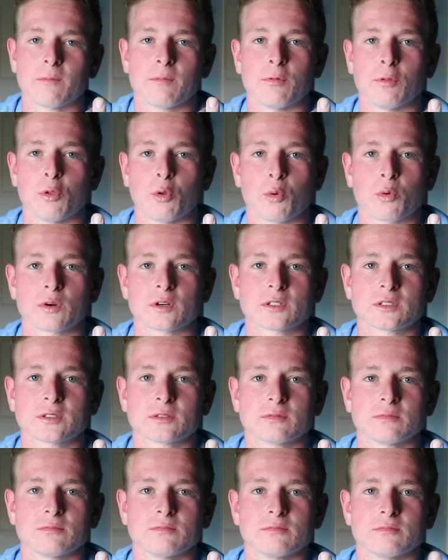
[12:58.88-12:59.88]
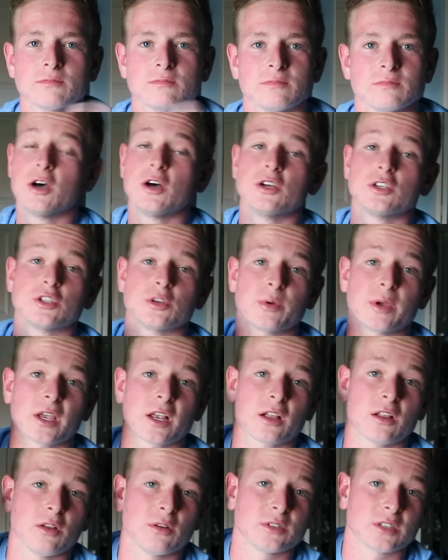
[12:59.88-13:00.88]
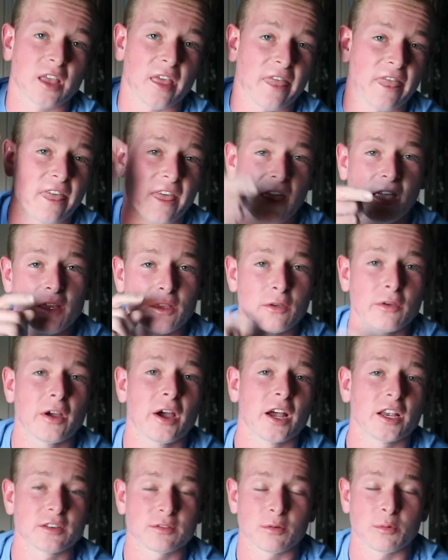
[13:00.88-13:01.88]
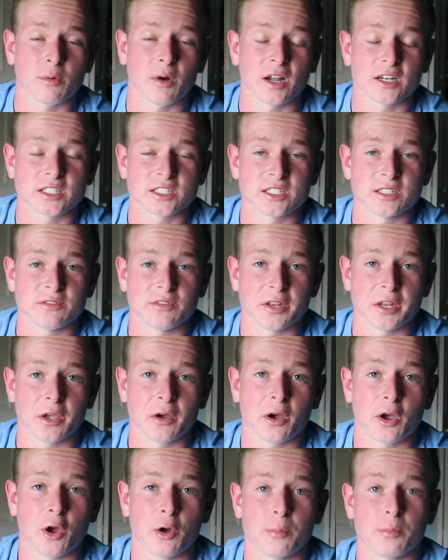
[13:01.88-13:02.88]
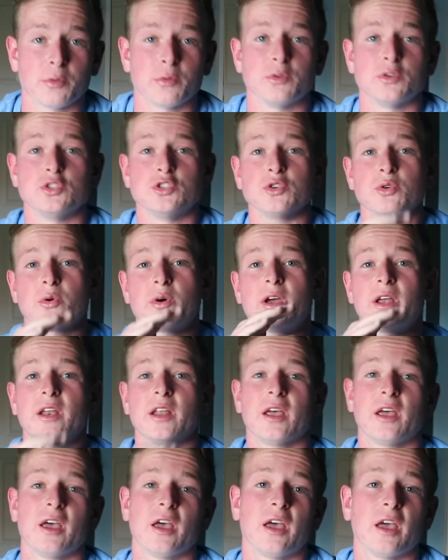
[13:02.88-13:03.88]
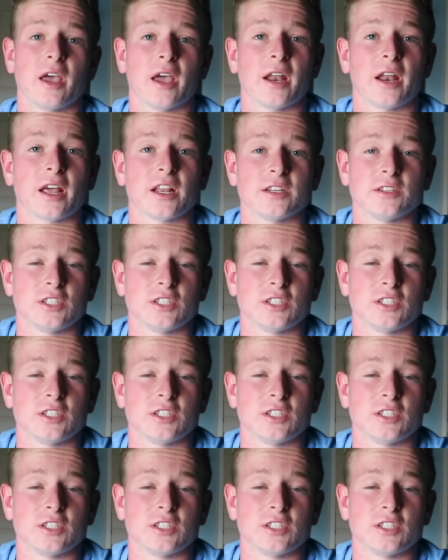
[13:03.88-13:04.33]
lures. So in closing, thank you guys for watching the video. I hope you enjoyed. And I